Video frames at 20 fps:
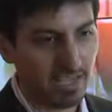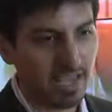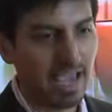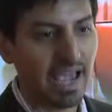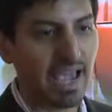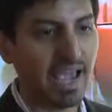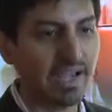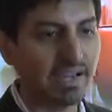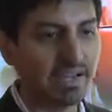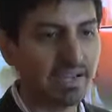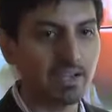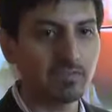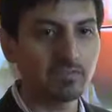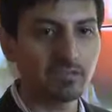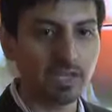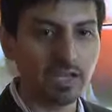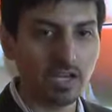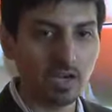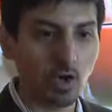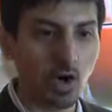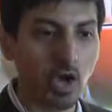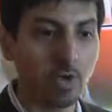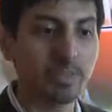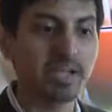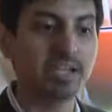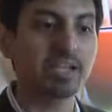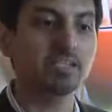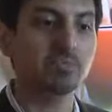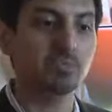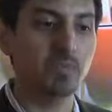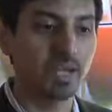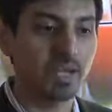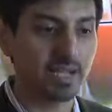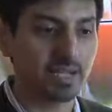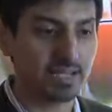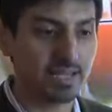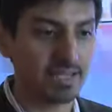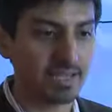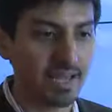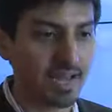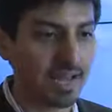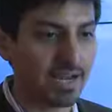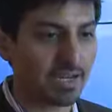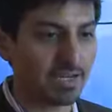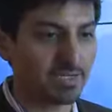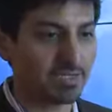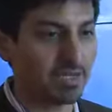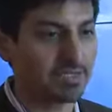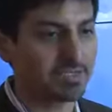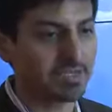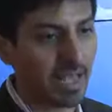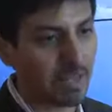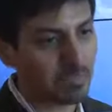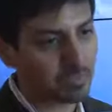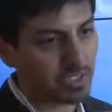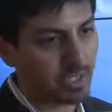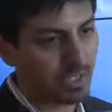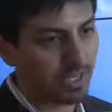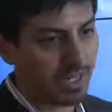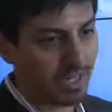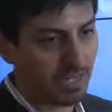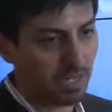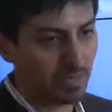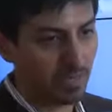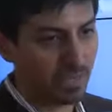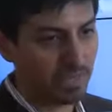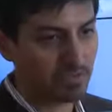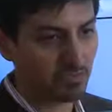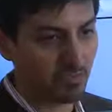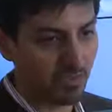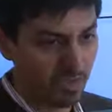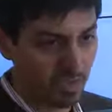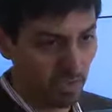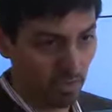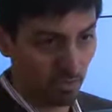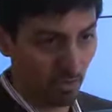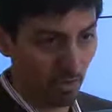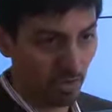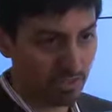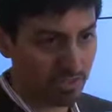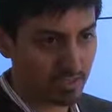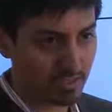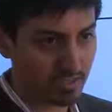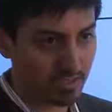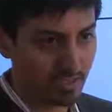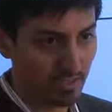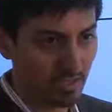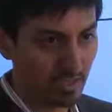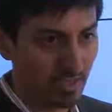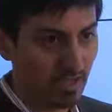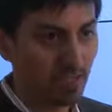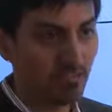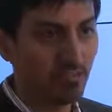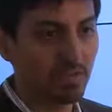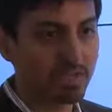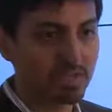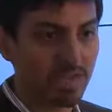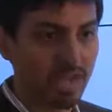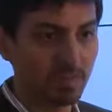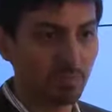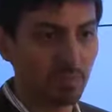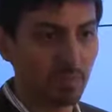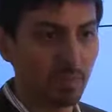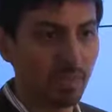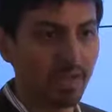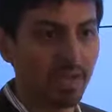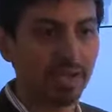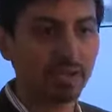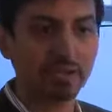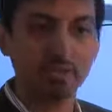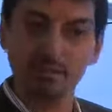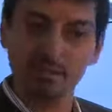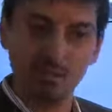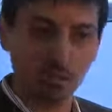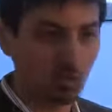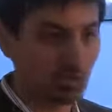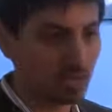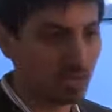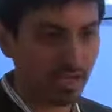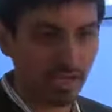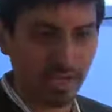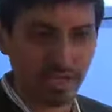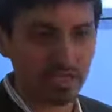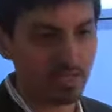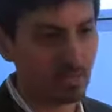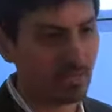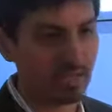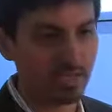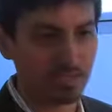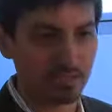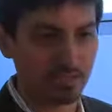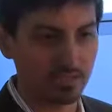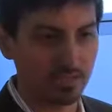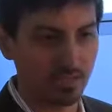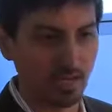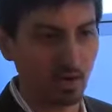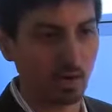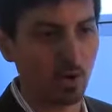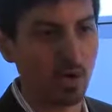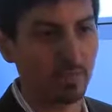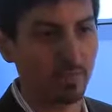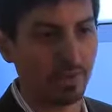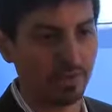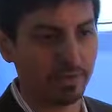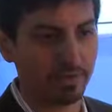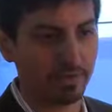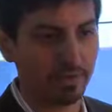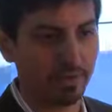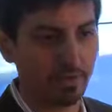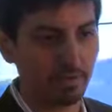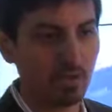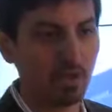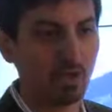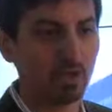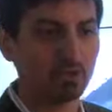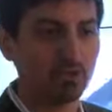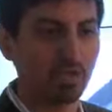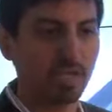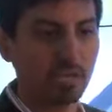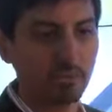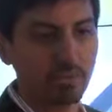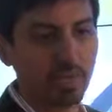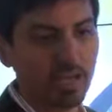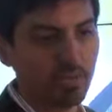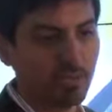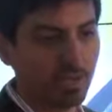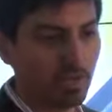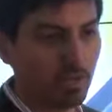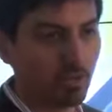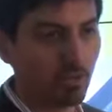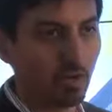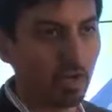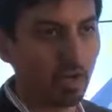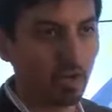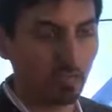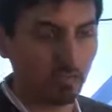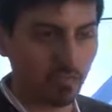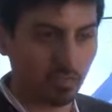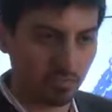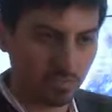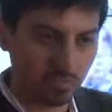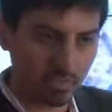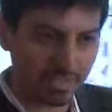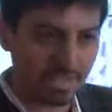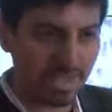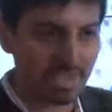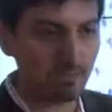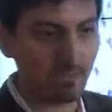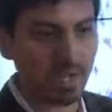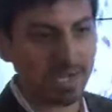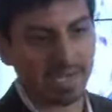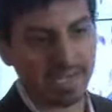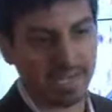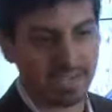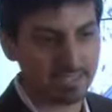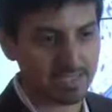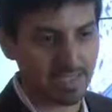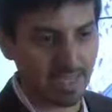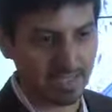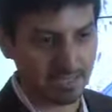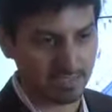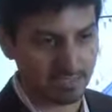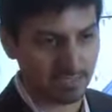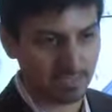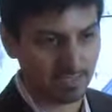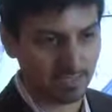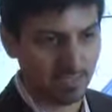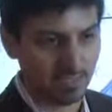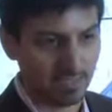And if the requirement is bigger than that, then Samsung recommends video walls which can be made to the customer's requirement, because we can make a video wall of 10 by 10 size.